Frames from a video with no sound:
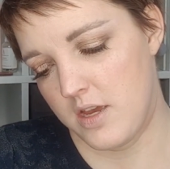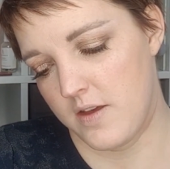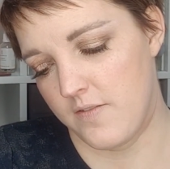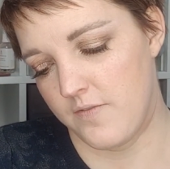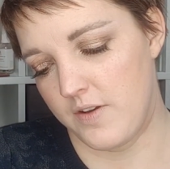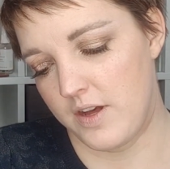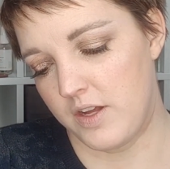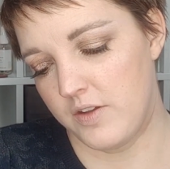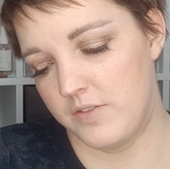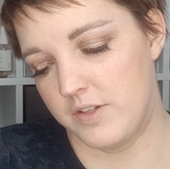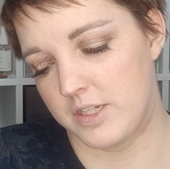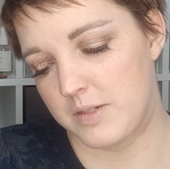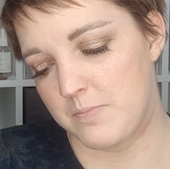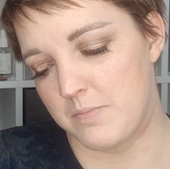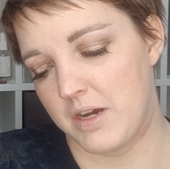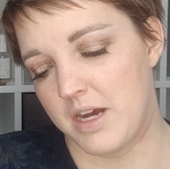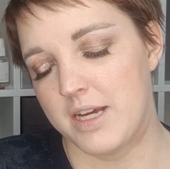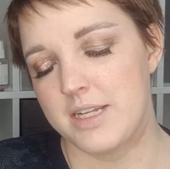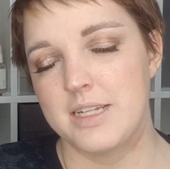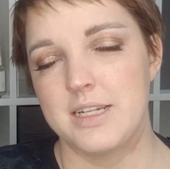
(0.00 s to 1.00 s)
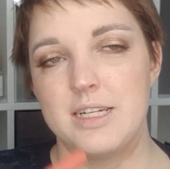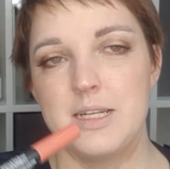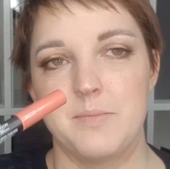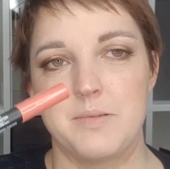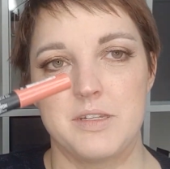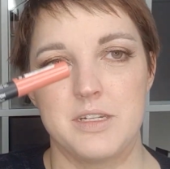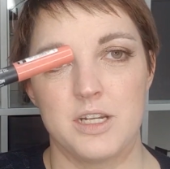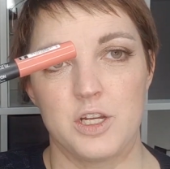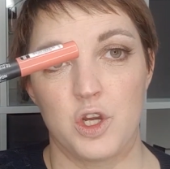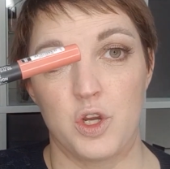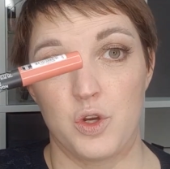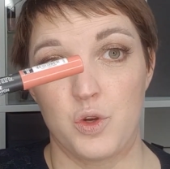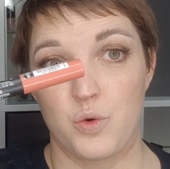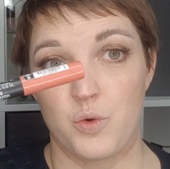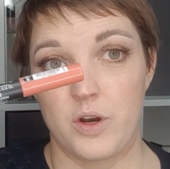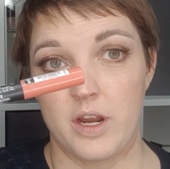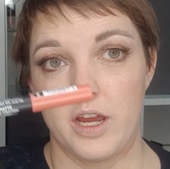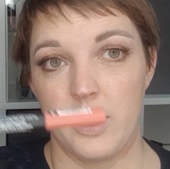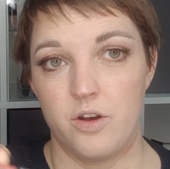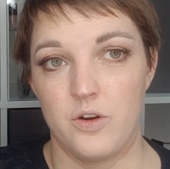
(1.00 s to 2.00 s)
Velvet Matte Lipstick
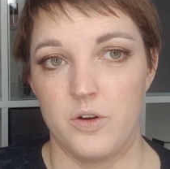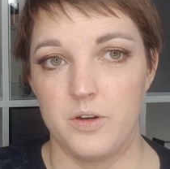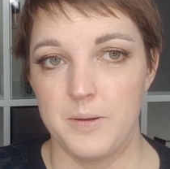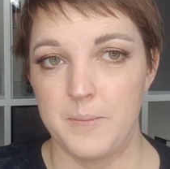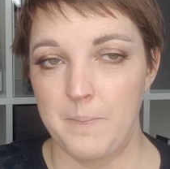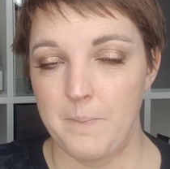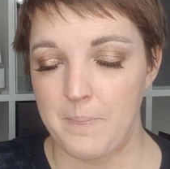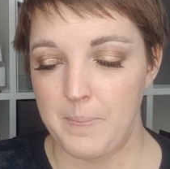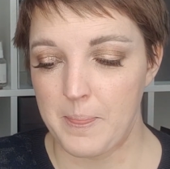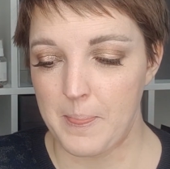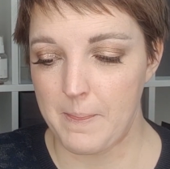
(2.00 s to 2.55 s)
Crayon.